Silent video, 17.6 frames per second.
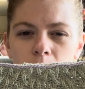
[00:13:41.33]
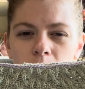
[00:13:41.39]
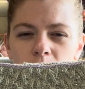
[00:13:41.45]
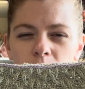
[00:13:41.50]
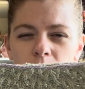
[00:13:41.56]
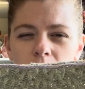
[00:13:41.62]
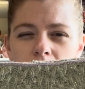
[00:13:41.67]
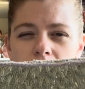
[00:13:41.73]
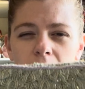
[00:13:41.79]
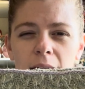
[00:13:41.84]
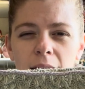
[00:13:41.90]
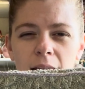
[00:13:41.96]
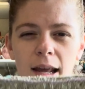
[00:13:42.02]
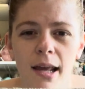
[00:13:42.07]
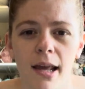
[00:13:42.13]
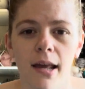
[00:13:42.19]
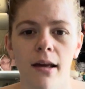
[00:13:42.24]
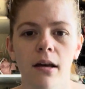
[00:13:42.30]

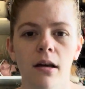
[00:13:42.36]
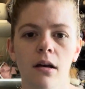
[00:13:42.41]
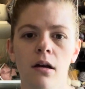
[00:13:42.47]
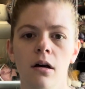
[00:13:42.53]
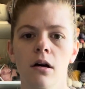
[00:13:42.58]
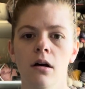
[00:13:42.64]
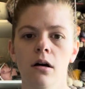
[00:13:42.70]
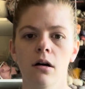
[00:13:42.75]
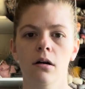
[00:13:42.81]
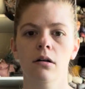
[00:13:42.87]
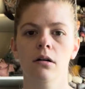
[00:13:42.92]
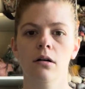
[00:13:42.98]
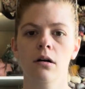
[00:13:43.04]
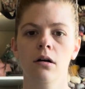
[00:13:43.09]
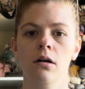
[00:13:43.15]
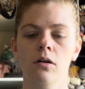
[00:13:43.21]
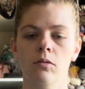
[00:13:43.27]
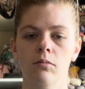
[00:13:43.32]
pretty.
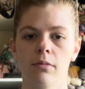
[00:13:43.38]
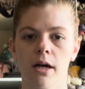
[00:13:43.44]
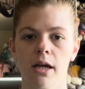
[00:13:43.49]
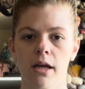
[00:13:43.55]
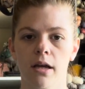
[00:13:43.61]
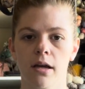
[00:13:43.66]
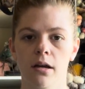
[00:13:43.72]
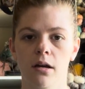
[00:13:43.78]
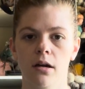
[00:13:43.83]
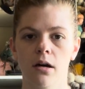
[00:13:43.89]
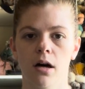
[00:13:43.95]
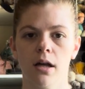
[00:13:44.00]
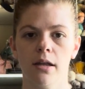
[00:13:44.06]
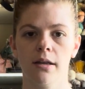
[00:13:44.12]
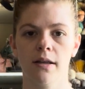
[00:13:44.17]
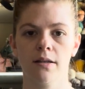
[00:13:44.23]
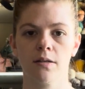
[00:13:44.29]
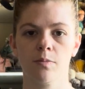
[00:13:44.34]
Oh my
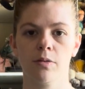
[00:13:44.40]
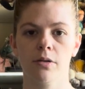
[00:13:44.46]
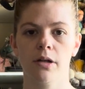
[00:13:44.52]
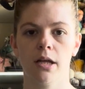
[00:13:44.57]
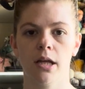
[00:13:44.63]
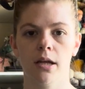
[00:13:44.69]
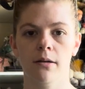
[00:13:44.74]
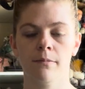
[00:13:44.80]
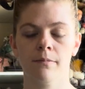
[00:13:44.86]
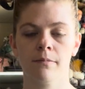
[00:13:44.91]
God, that's pretty.